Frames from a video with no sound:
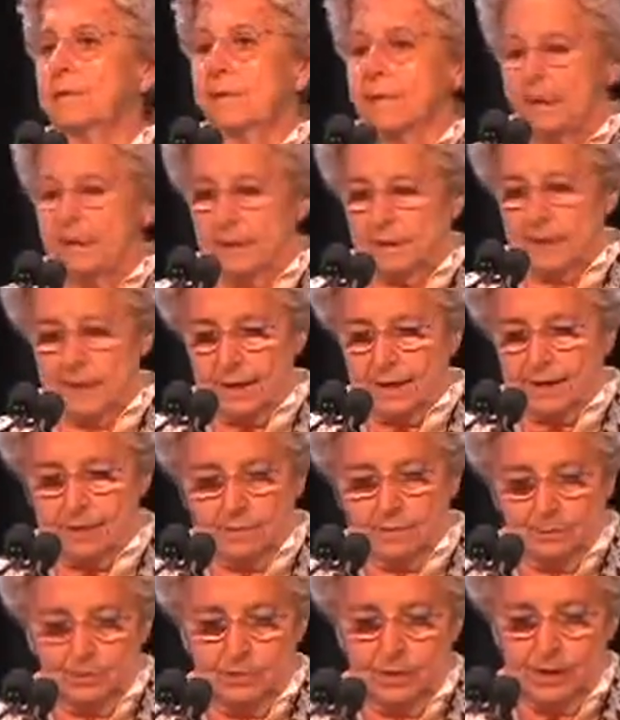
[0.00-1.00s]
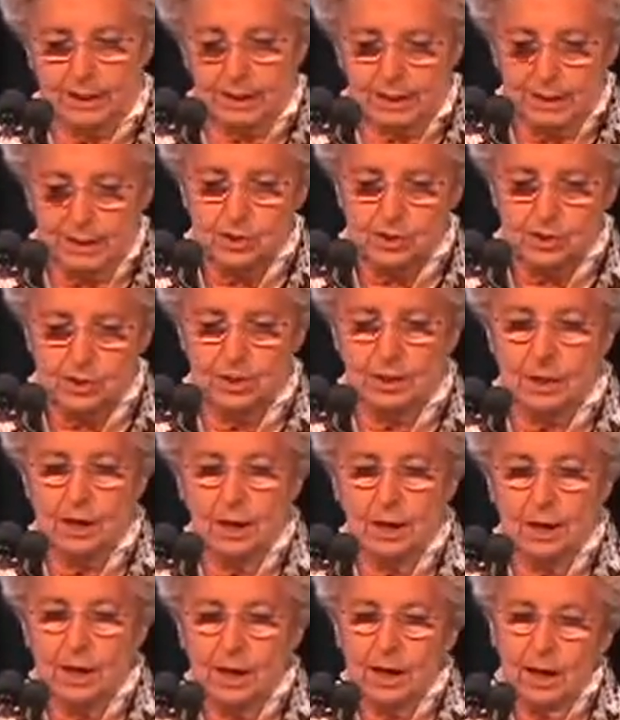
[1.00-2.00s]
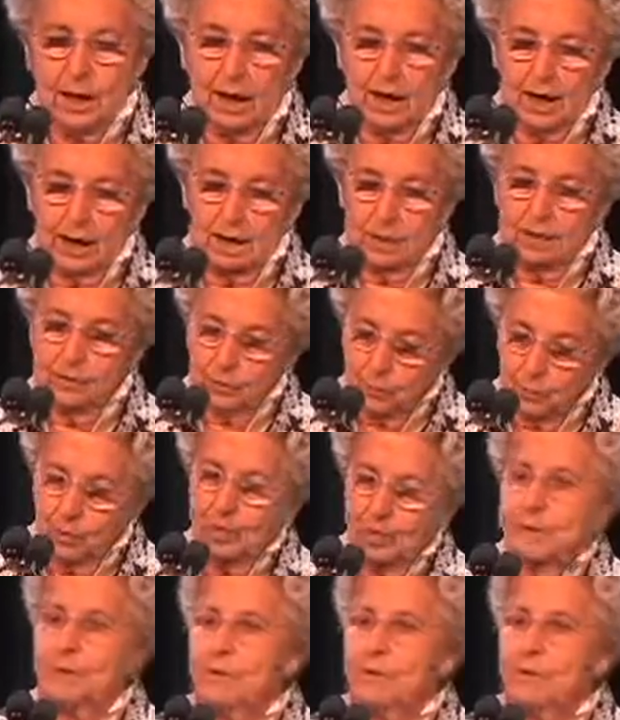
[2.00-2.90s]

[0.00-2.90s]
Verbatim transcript: uh, you want to try to be as precise as possible.